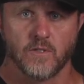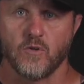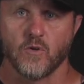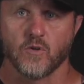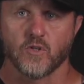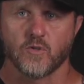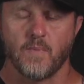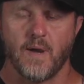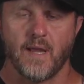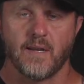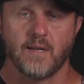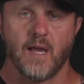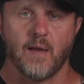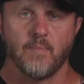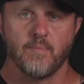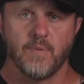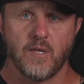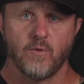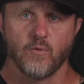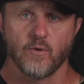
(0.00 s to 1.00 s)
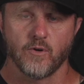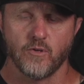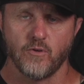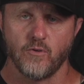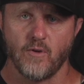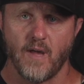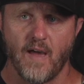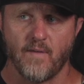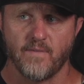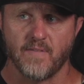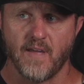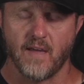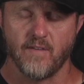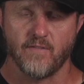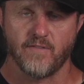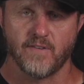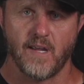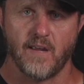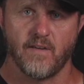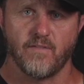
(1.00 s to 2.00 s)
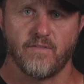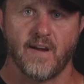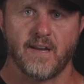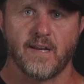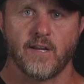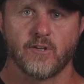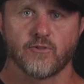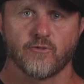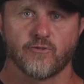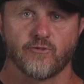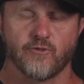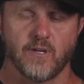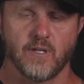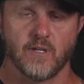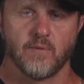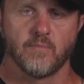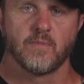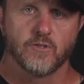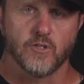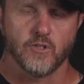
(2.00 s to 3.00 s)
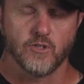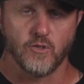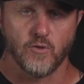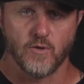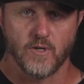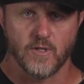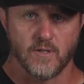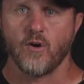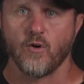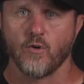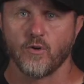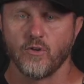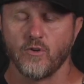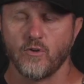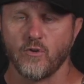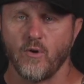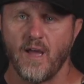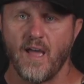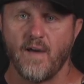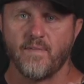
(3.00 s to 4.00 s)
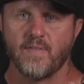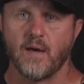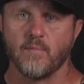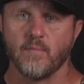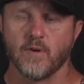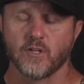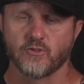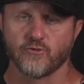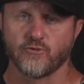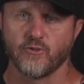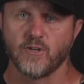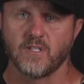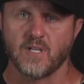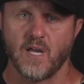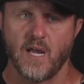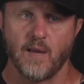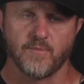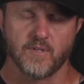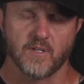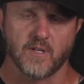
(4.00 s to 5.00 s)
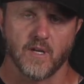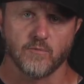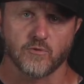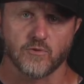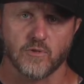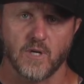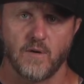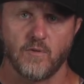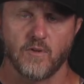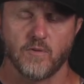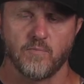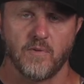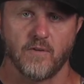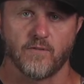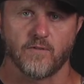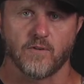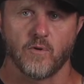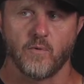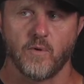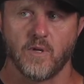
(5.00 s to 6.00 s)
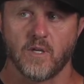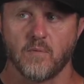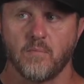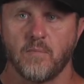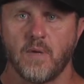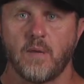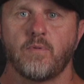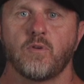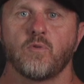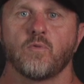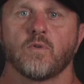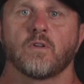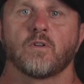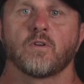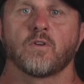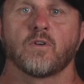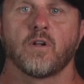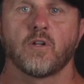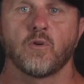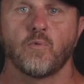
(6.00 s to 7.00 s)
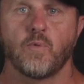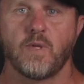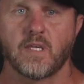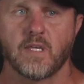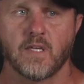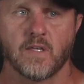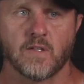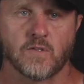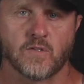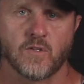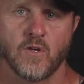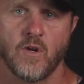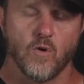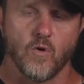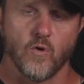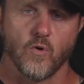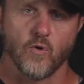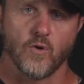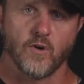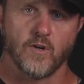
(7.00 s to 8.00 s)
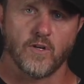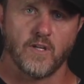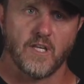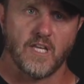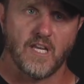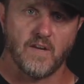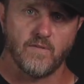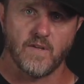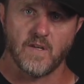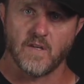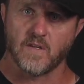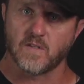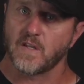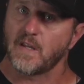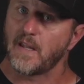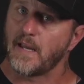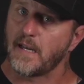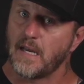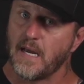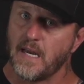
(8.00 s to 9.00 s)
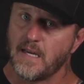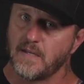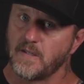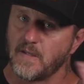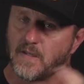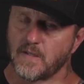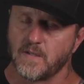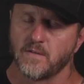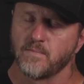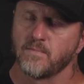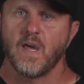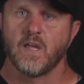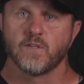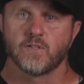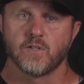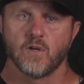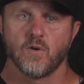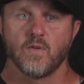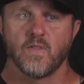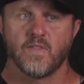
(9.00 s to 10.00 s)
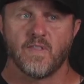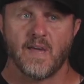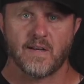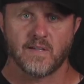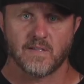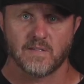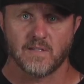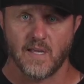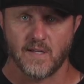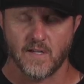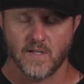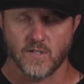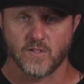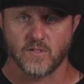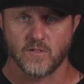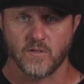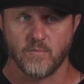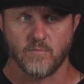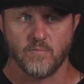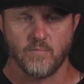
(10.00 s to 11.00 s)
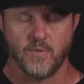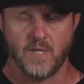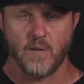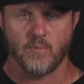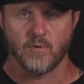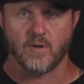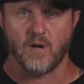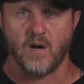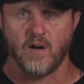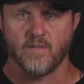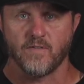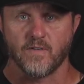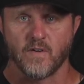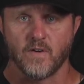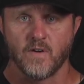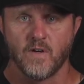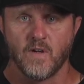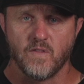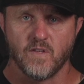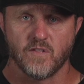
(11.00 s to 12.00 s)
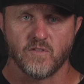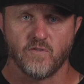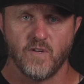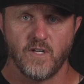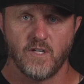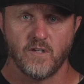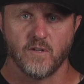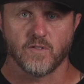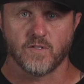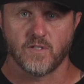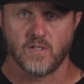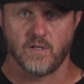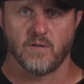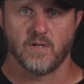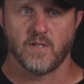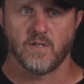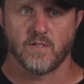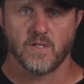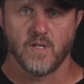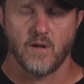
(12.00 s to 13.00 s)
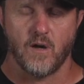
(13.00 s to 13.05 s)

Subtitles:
Yours might not be where you have that financial freedom to do it, or you don't have that much free time to come train with me for a week. Maybe you want to learn on the weekends or in the evenings like I did. And so that has led us to be able to offer this video series.